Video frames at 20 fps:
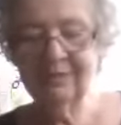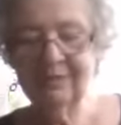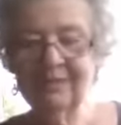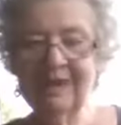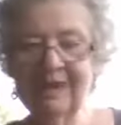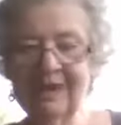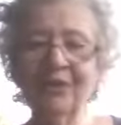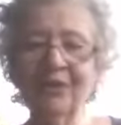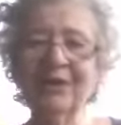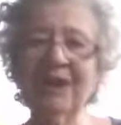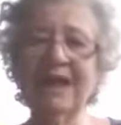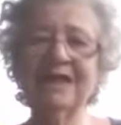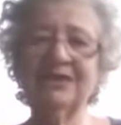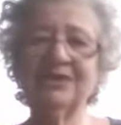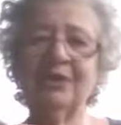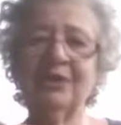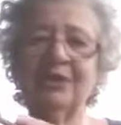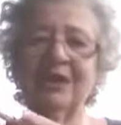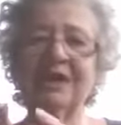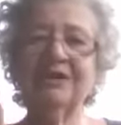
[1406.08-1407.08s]
Okay,
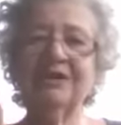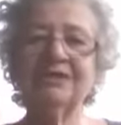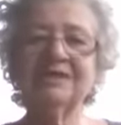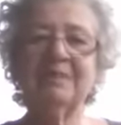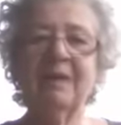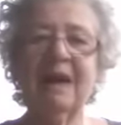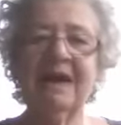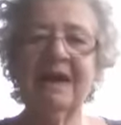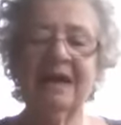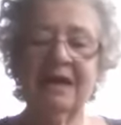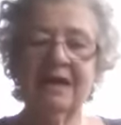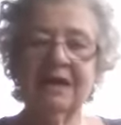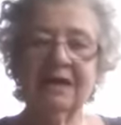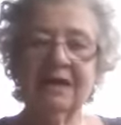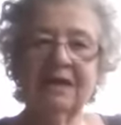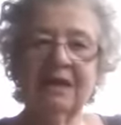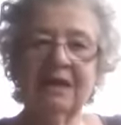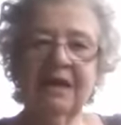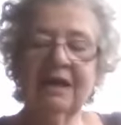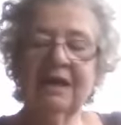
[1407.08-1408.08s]
so here's my
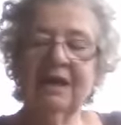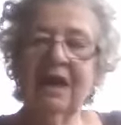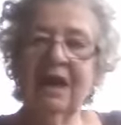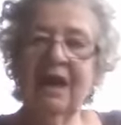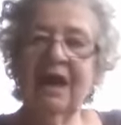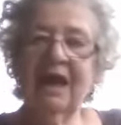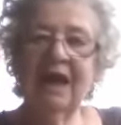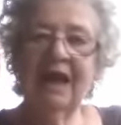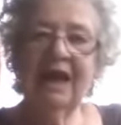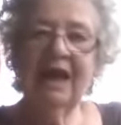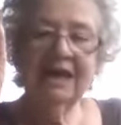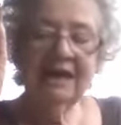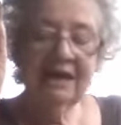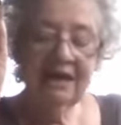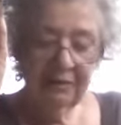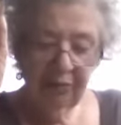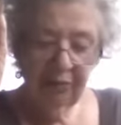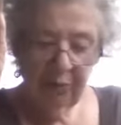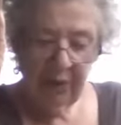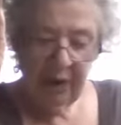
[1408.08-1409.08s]
egg
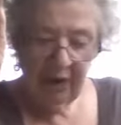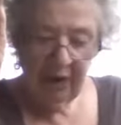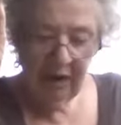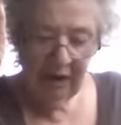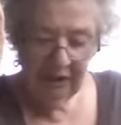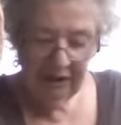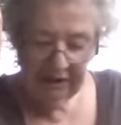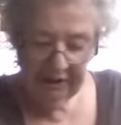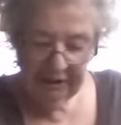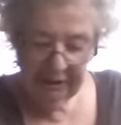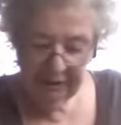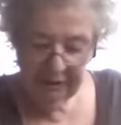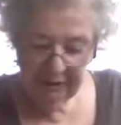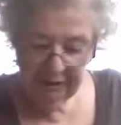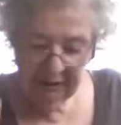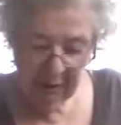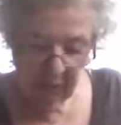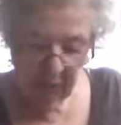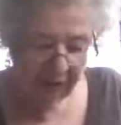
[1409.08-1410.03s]
and pollen, and we'll